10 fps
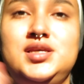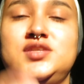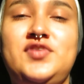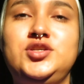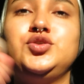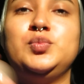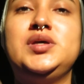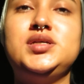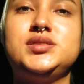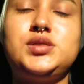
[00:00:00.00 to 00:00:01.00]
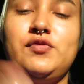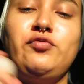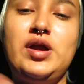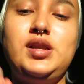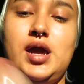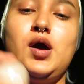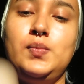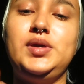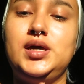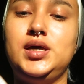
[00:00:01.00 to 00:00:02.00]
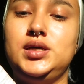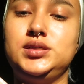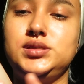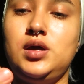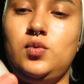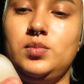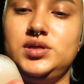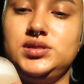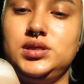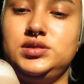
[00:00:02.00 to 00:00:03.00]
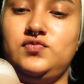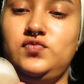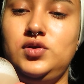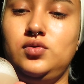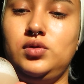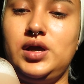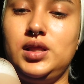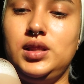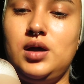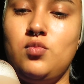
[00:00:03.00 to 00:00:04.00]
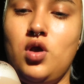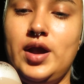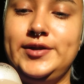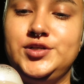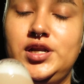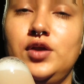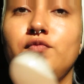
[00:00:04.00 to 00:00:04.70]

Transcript: this facial mist right now because I want my skin to feel like a lot more hydrating